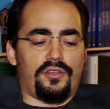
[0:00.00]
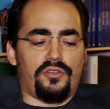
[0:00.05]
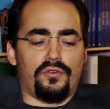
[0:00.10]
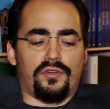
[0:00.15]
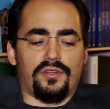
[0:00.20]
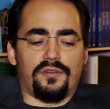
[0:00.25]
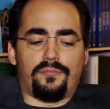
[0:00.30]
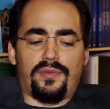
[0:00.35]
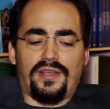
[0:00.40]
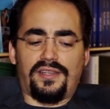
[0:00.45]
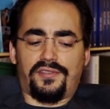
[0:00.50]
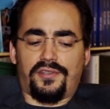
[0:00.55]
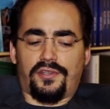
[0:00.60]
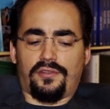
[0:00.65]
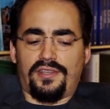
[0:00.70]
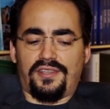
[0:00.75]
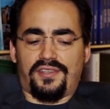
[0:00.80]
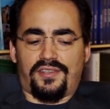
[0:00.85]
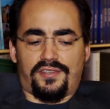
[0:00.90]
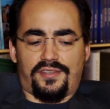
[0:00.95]
You could
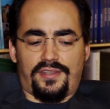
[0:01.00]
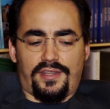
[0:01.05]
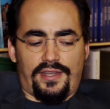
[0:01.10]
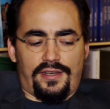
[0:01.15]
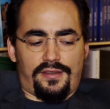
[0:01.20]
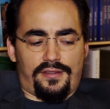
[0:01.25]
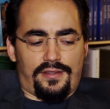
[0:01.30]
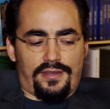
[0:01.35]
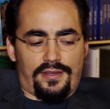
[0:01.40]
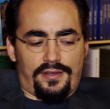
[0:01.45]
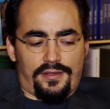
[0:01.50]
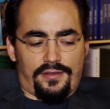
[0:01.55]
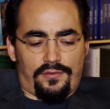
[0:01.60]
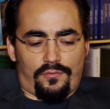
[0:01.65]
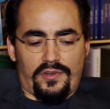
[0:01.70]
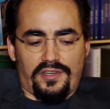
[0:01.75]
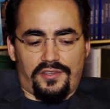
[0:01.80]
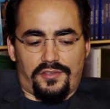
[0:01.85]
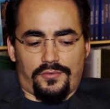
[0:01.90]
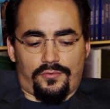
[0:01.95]
basically state that a
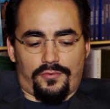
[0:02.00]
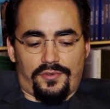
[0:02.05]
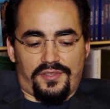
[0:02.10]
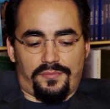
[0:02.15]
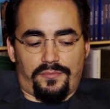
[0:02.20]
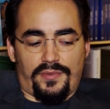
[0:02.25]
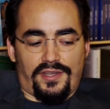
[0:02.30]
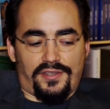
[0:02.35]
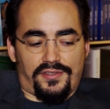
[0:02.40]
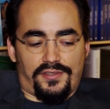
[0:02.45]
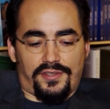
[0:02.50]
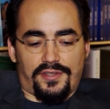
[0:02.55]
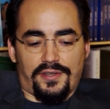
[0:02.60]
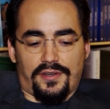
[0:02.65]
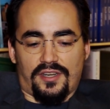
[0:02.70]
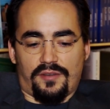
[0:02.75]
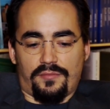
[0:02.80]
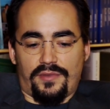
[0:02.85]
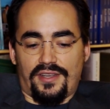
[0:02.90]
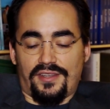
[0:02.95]
resource-based
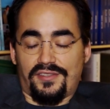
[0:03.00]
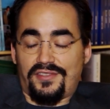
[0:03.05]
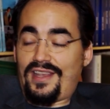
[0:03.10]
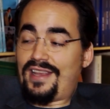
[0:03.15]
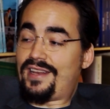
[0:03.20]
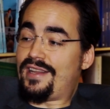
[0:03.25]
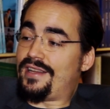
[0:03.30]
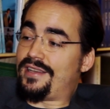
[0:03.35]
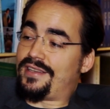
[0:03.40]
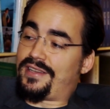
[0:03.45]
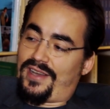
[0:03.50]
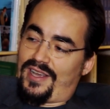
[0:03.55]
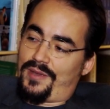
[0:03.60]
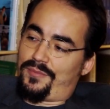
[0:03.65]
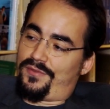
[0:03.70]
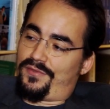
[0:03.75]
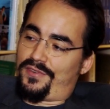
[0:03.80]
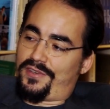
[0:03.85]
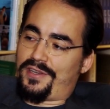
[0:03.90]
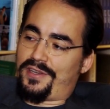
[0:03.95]
economy is any type of